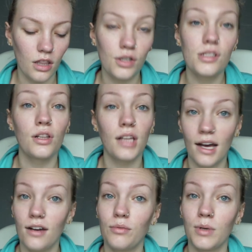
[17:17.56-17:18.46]
there's a
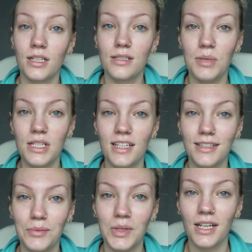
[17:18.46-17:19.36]
lot of work to be
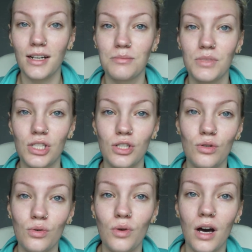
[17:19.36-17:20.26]
done when it comes
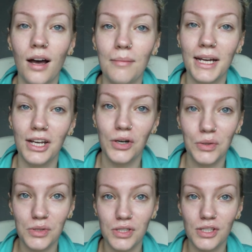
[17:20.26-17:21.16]
to uh, my
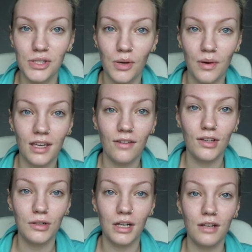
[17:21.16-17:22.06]
nose, so I give
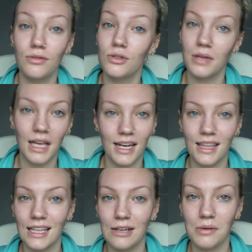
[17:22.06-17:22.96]
it credit for doing
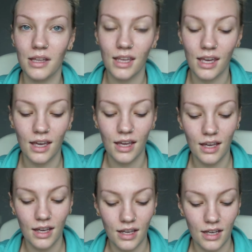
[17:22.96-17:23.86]
anything, really.
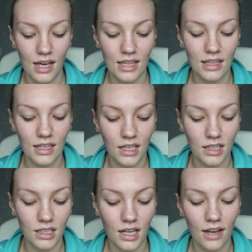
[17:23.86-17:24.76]
I think
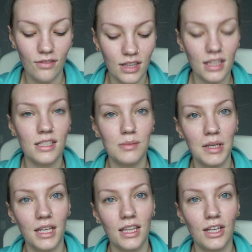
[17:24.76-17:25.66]
everything's
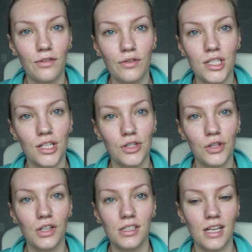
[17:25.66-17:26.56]
been in there for such a
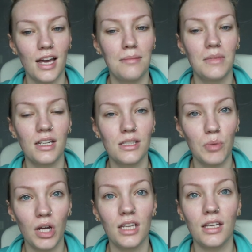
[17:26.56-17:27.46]
long time that it's
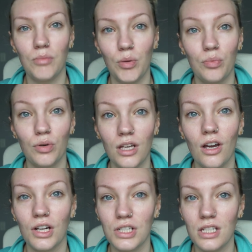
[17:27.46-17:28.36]
probably going to be pretty
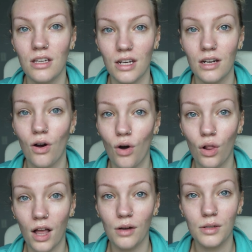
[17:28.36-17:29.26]
hard to get it
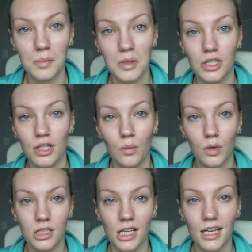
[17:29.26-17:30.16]
all out, especially in
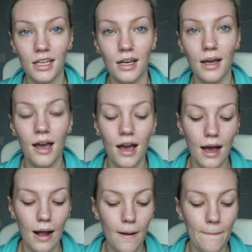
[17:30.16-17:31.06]
one take.
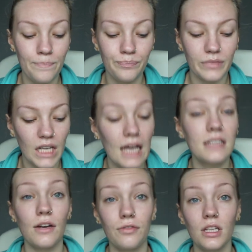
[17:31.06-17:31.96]
Um, I
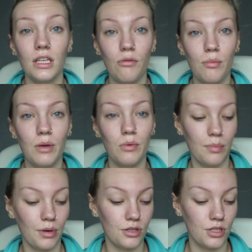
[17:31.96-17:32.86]
definitely will be
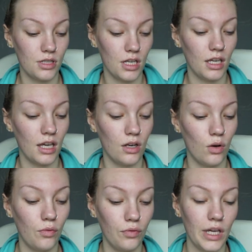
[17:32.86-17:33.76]
repurchasing and
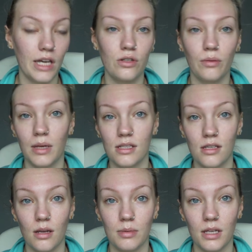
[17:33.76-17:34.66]
hopefully I don't mess
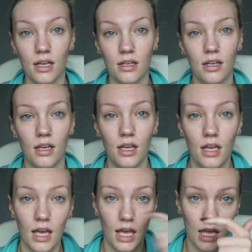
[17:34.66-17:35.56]
it up again
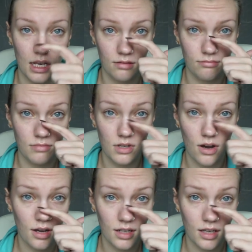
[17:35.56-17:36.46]
and
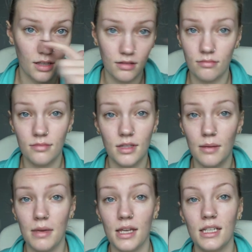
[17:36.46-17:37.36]
not get the
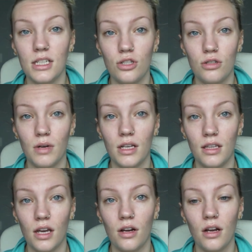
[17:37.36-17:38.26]
main issue right
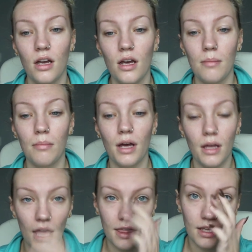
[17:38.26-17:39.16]
there.
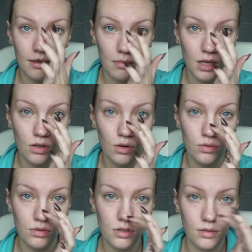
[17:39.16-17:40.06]
But I think my
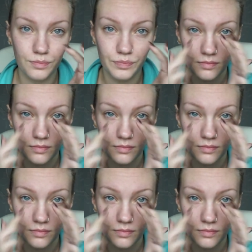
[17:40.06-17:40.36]
nose,